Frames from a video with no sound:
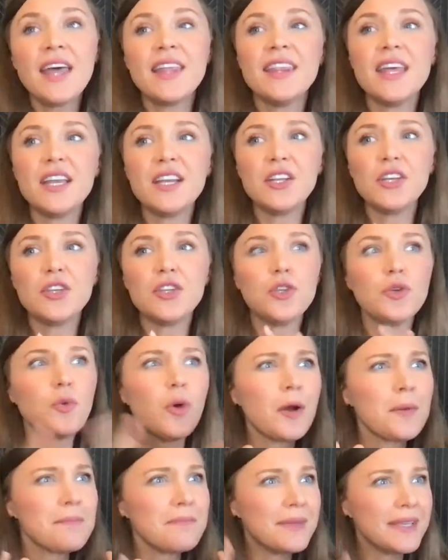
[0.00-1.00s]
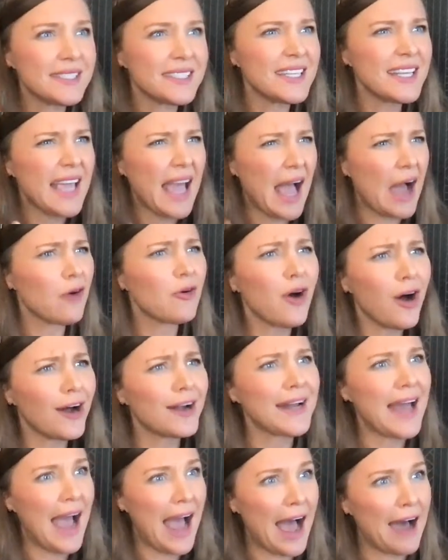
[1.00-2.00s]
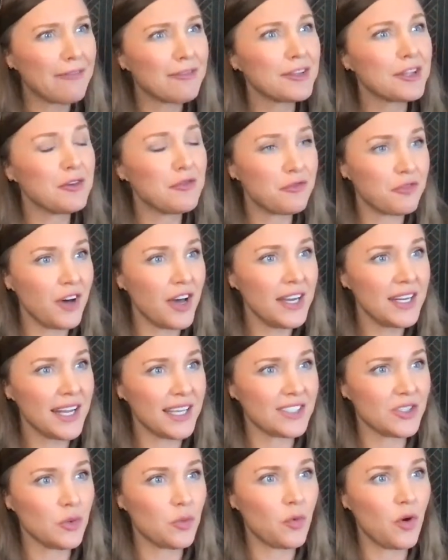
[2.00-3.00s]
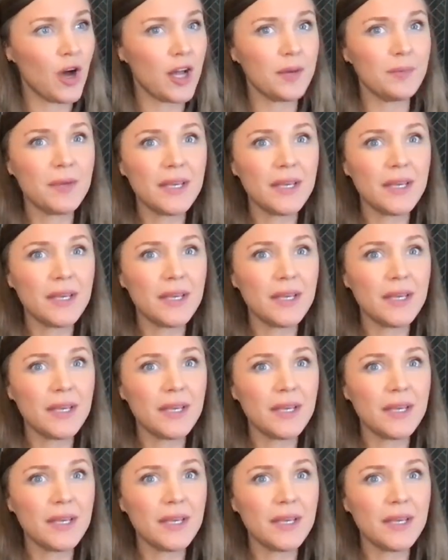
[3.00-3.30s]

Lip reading: then you are missing out on half of the fun as a 1,